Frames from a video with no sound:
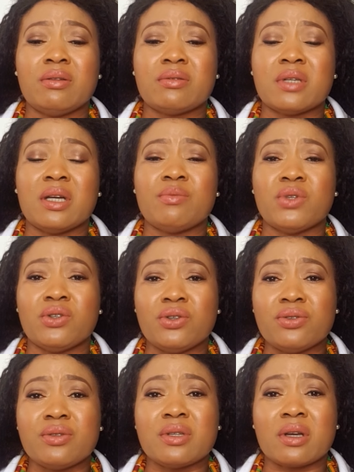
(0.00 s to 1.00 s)
time you
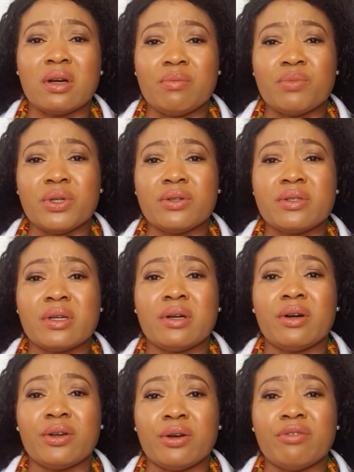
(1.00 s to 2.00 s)
use the computer
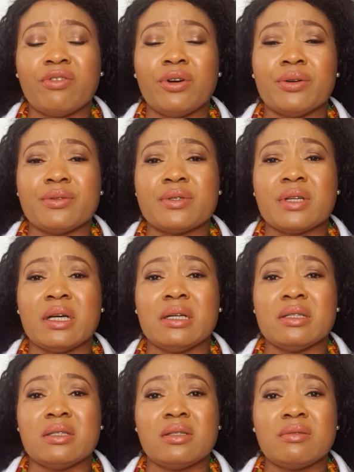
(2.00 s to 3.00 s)
or your phones,
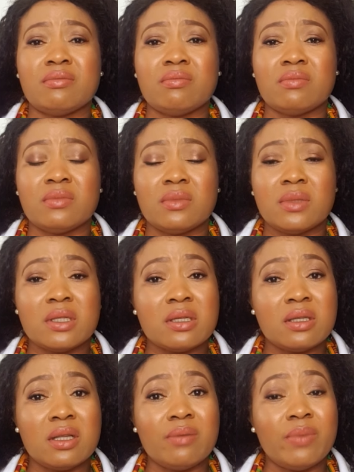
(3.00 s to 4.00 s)
and
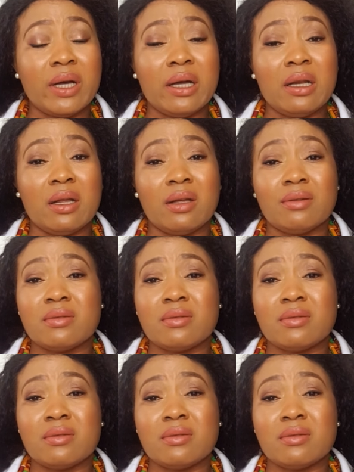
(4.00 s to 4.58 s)
sleep early.